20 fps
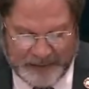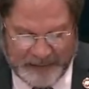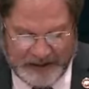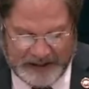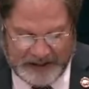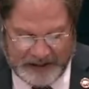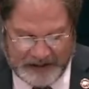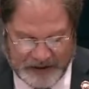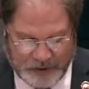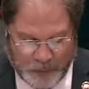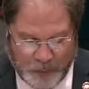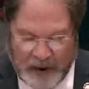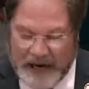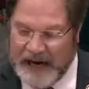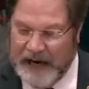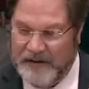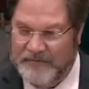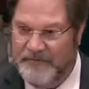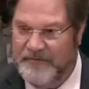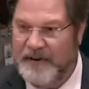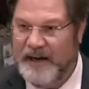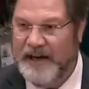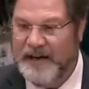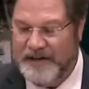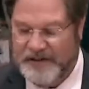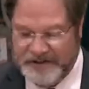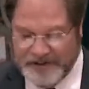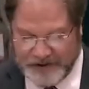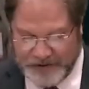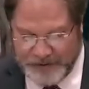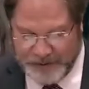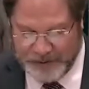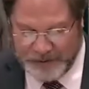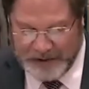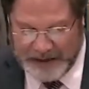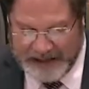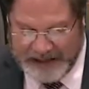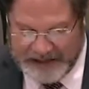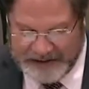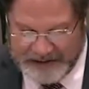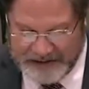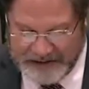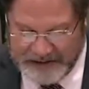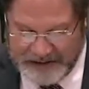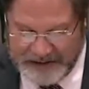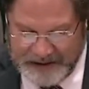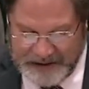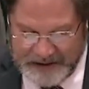because wildfires create